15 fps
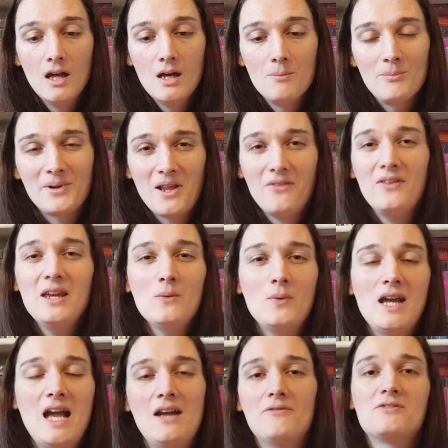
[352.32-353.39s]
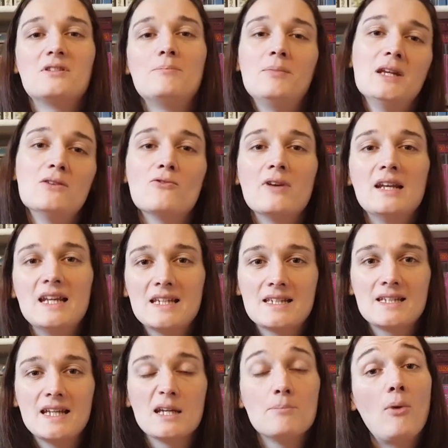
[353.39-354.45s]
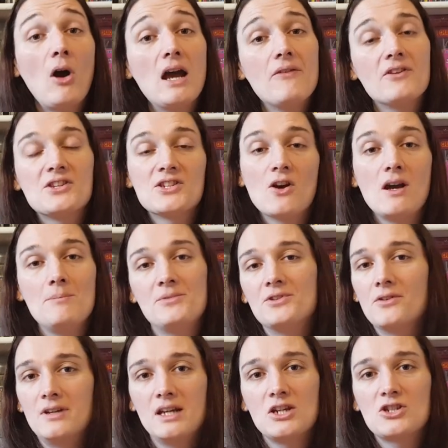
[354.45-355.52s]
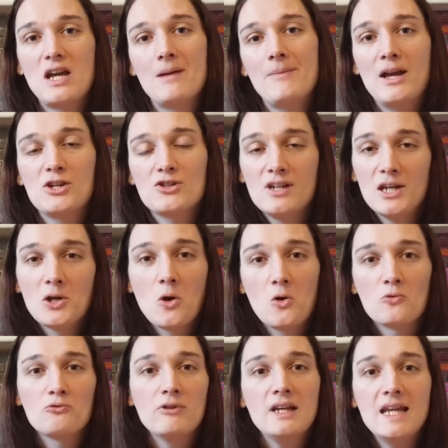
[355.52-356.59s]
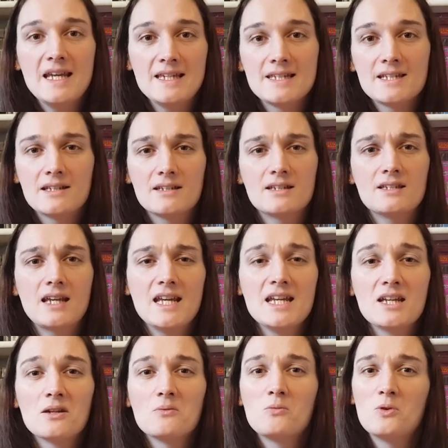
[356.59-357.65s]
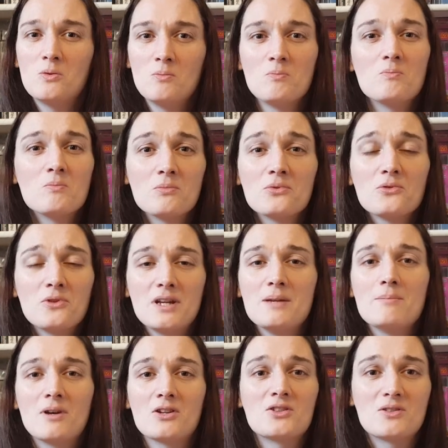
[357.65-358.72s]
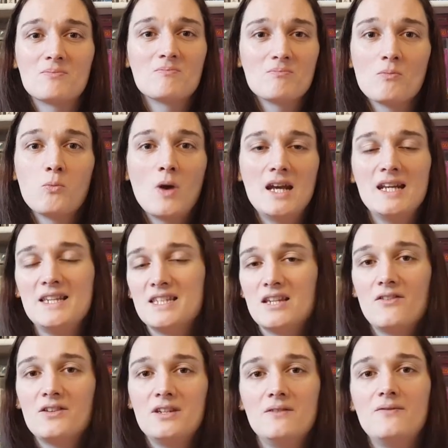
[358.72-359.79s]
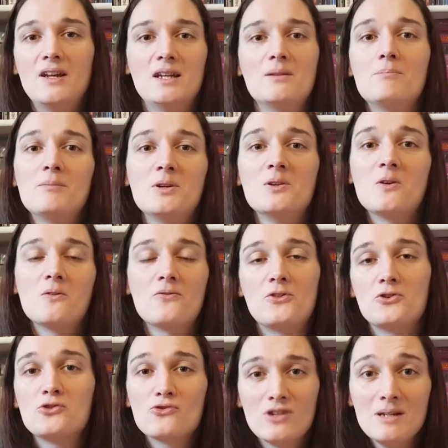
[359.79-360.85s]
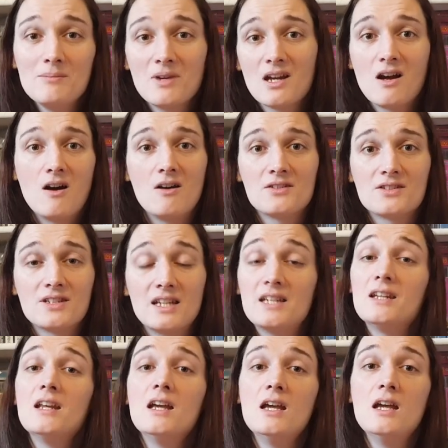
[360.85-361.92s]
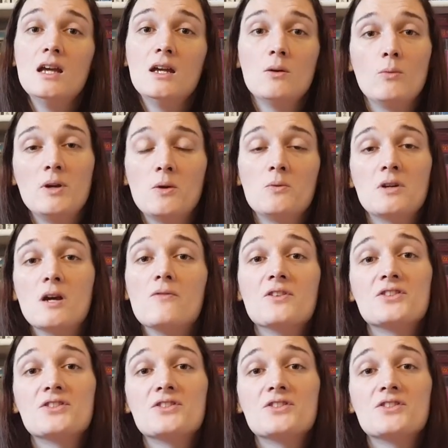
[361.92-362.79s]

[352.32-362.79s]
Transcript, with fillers: But I think we have to be realistic. By the time Sonic Jam actually got released, Sega were pretty much well into the development of the Dreamcast, and we all know that